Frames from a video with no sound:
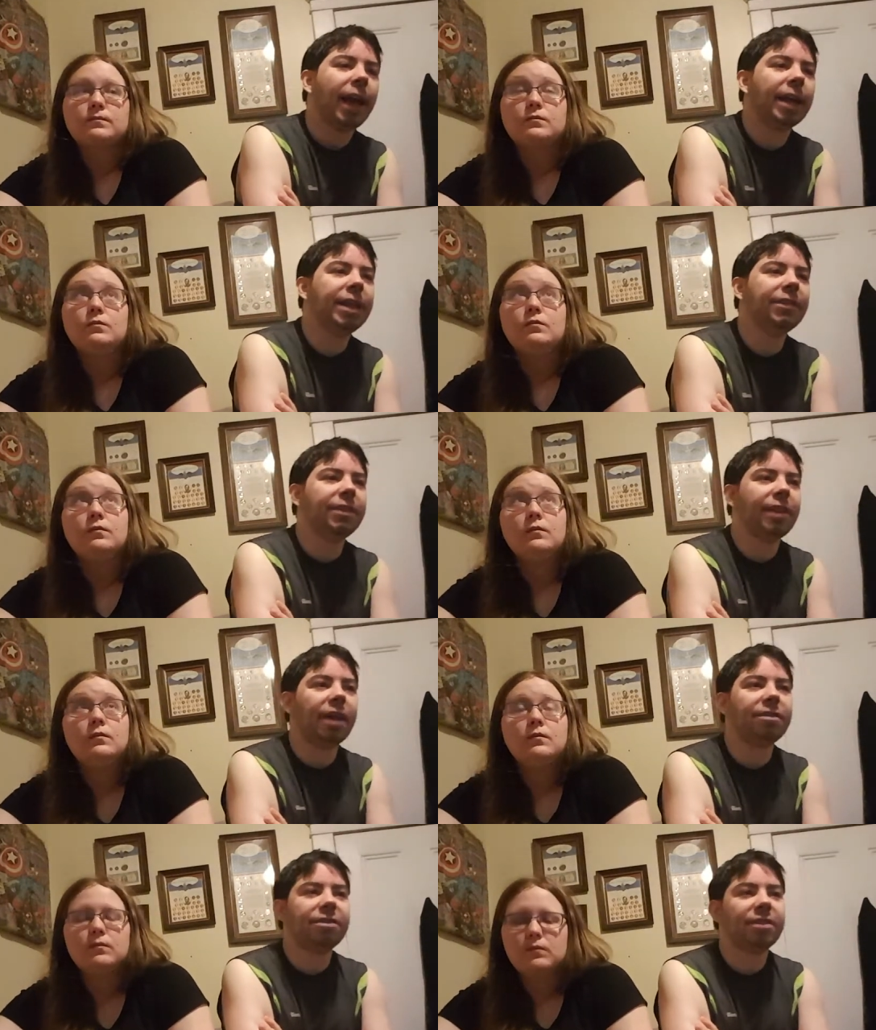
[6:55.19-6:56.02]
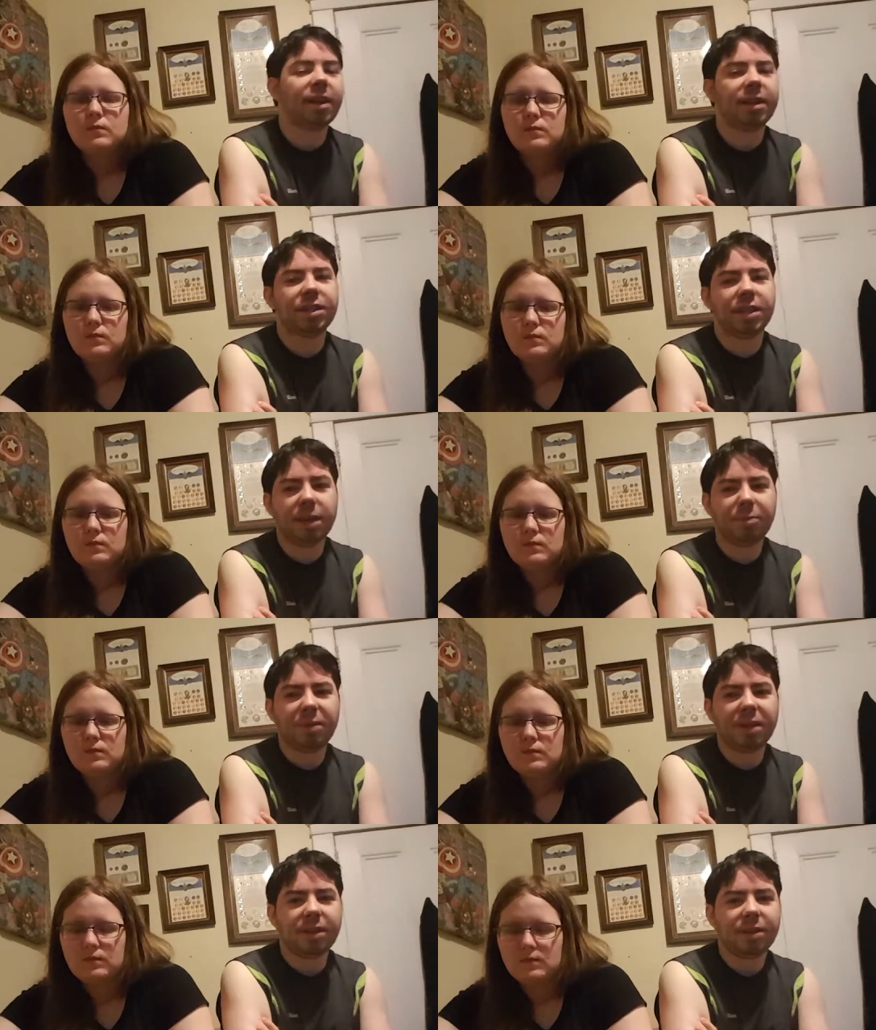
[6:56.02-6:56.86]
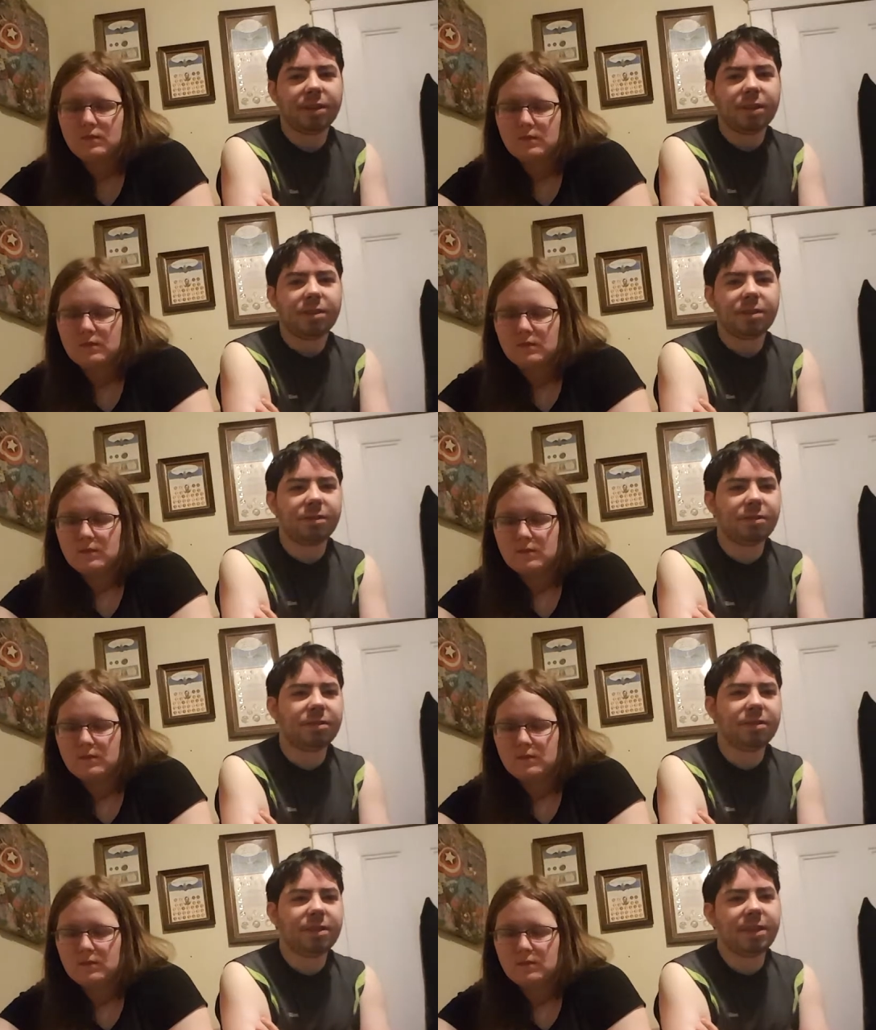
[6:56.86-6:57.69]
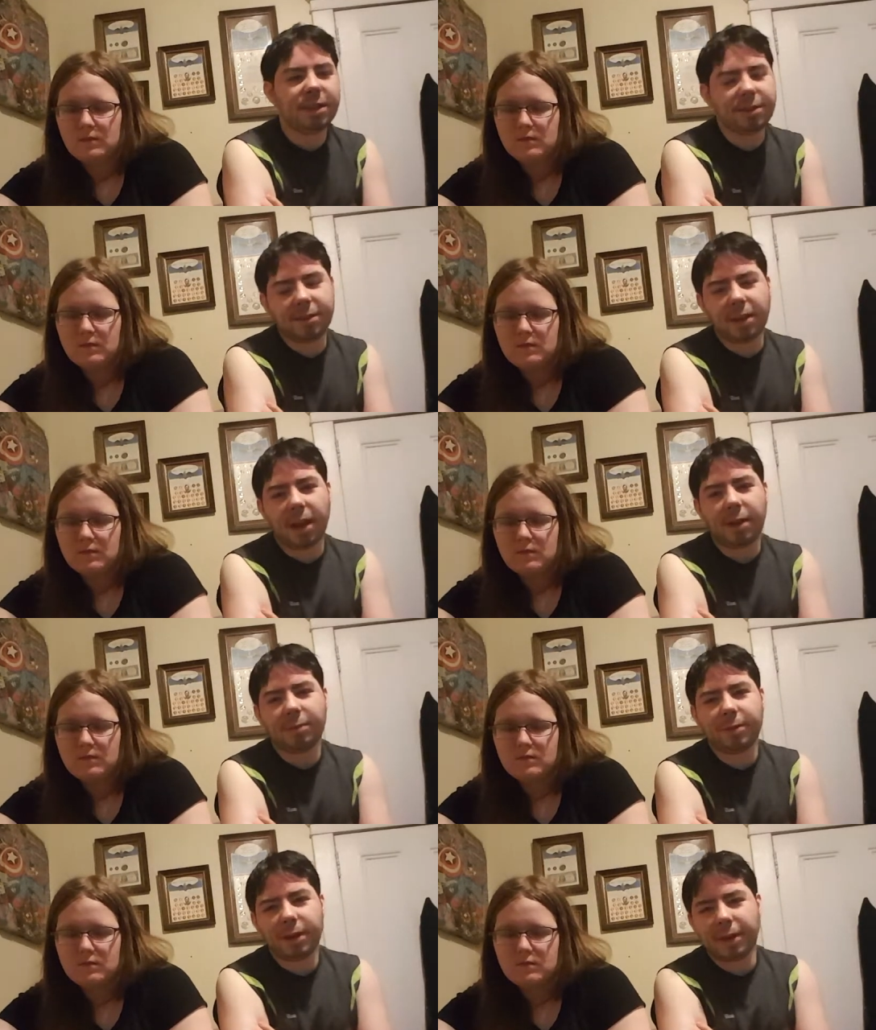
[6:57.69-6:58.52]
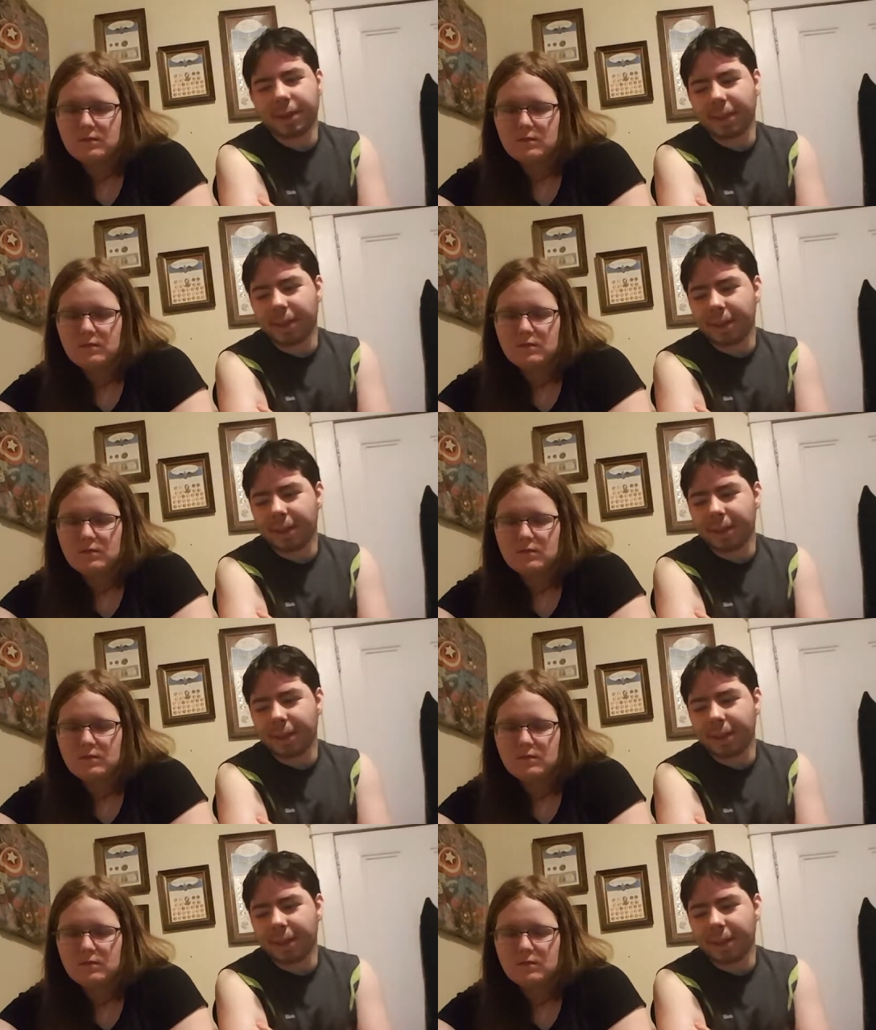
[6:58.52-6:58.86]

Speaker 1: And even as a t champion, you're still not worthy.